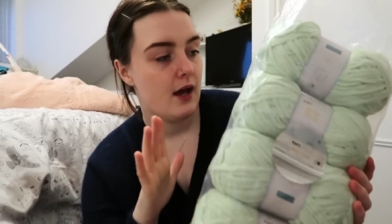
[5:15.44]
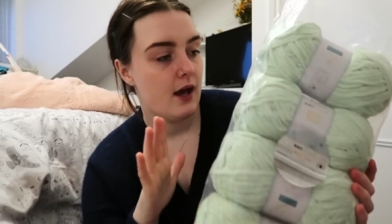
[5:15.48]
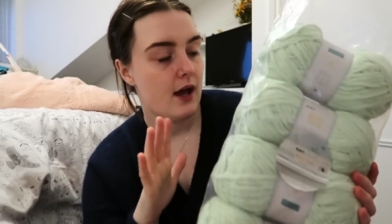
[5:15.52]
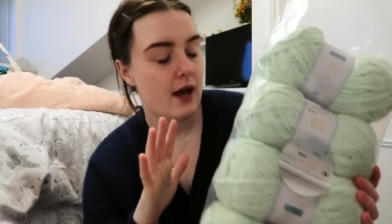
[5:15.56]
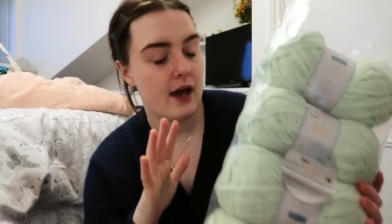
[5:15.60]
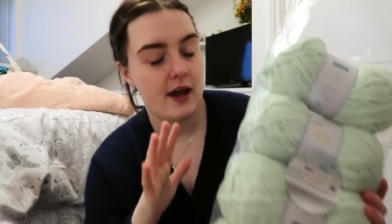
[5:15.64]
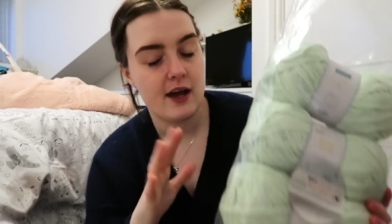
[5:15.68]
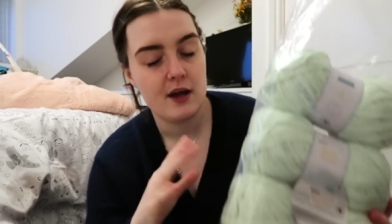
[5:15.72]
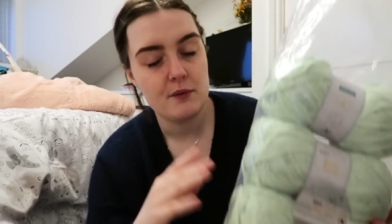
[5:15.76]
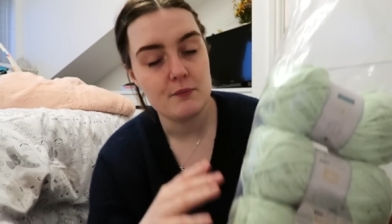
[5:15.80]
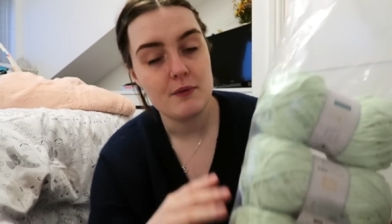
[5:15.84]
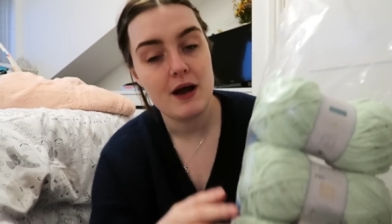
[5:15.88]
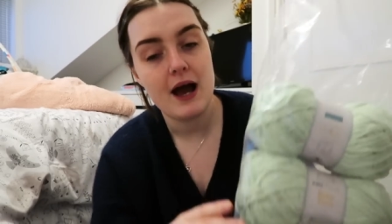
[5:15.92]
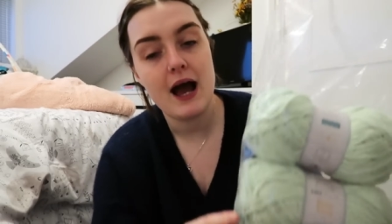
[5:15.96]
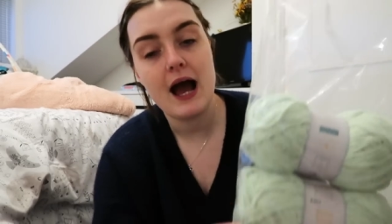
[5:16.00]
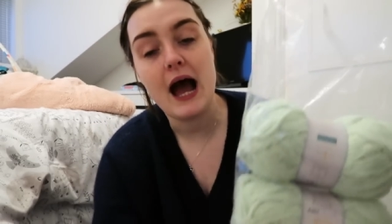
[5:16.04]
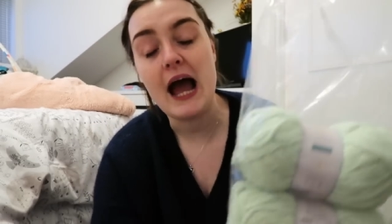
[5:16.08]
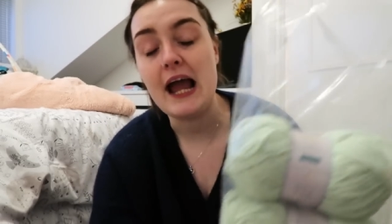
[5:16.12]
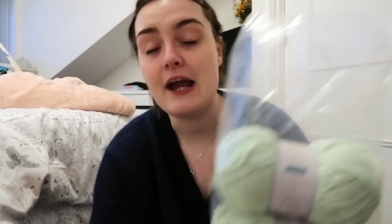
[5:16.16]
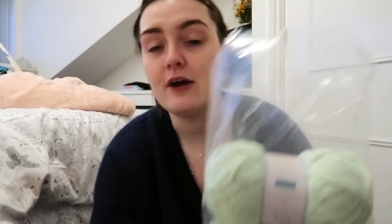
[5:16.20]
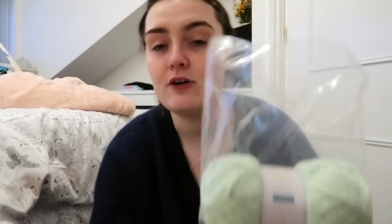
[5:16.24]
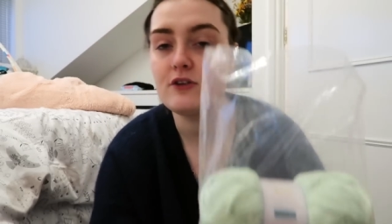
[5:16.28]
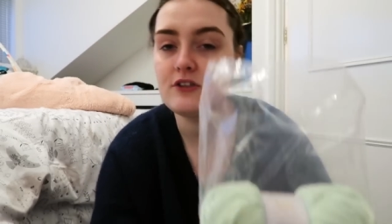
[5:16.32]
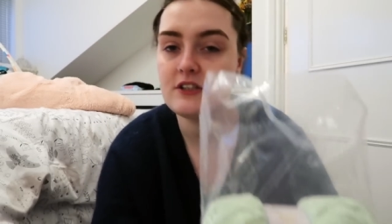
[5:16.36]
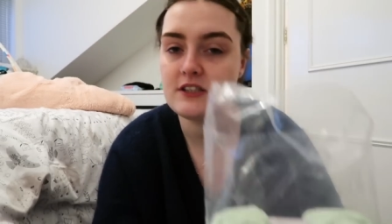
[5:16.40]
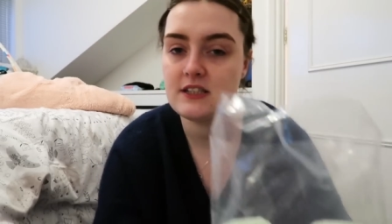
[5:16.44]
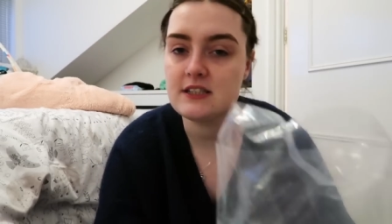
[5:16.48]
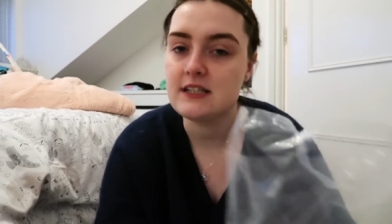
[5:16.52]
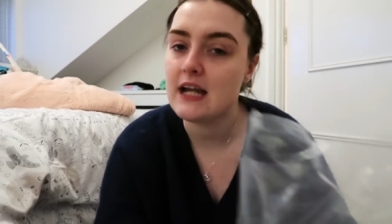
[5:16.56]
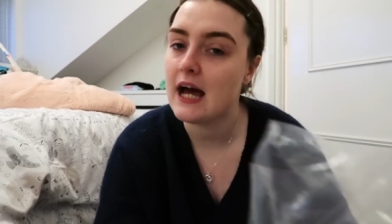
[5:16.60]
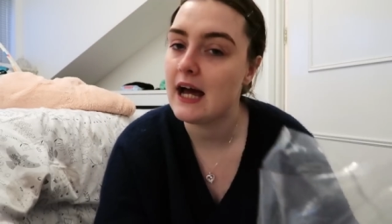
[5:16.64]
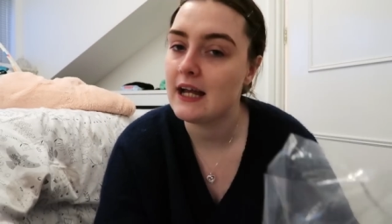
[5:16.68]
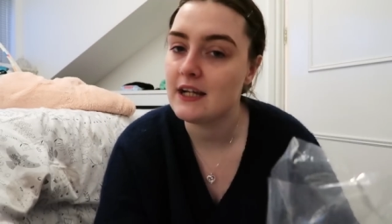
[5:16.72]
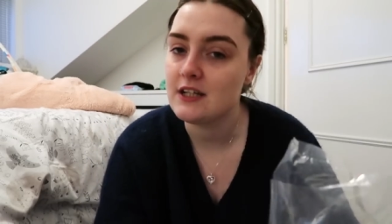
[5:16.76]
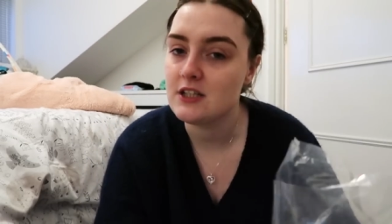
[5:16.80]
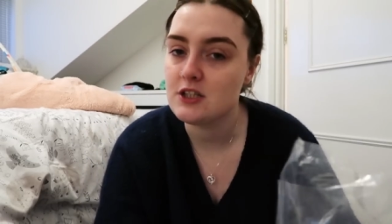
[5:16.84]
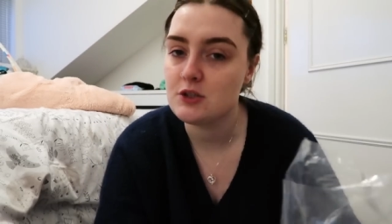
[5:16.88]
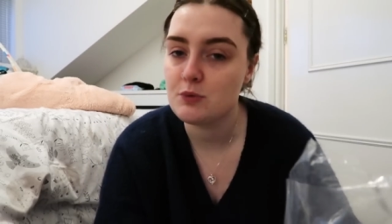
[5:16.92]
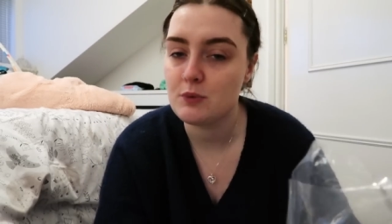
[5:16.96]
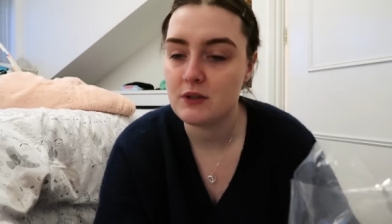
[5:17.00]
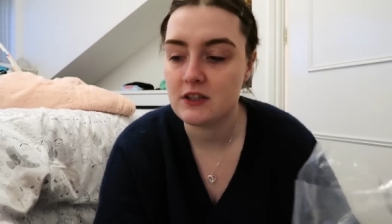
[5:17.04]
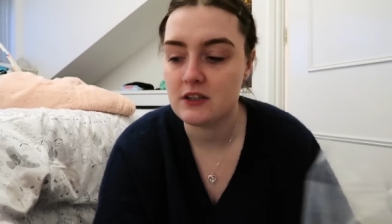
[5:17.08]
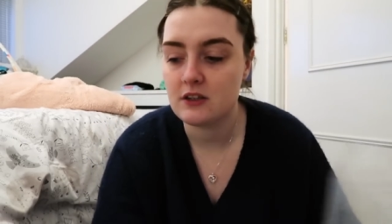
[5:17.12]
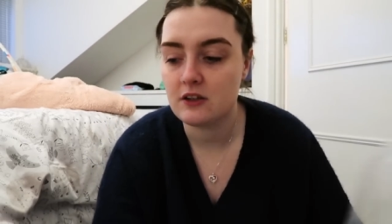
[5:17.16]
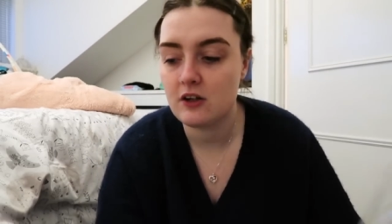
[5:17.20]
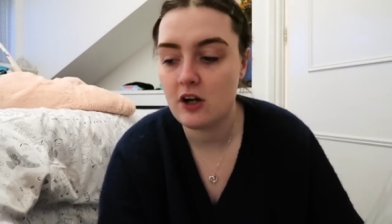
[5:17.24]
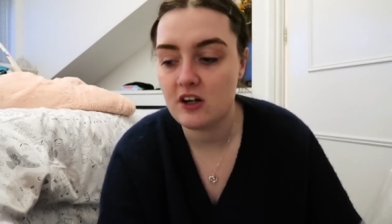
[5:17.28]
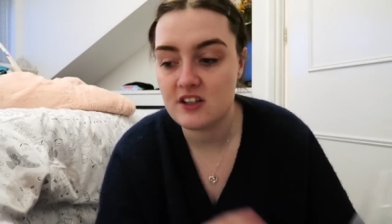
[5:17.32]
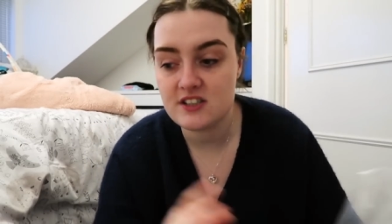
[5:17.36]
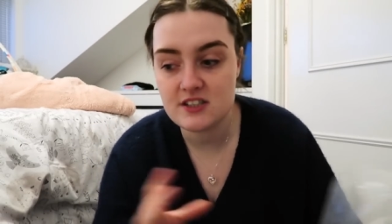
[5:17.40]
Um, I understand with
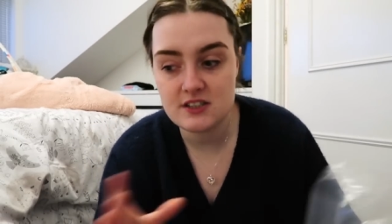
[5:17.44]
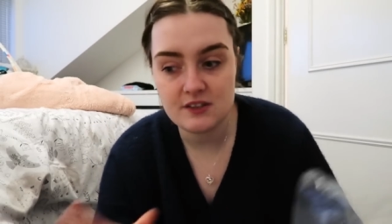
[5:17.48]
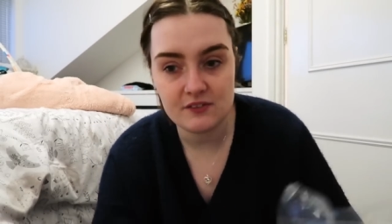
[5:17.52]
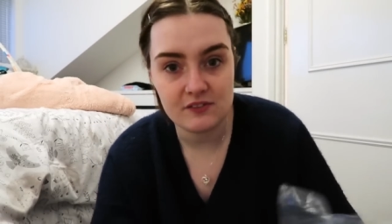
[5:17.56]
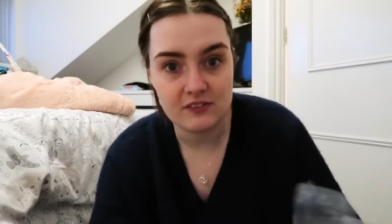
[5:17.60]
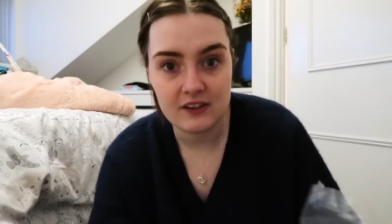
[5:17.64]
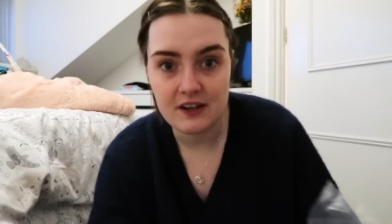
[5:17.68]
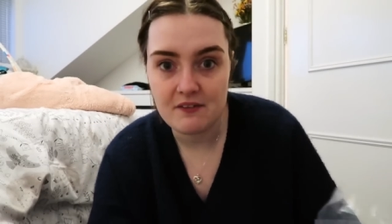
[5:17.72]
the cost of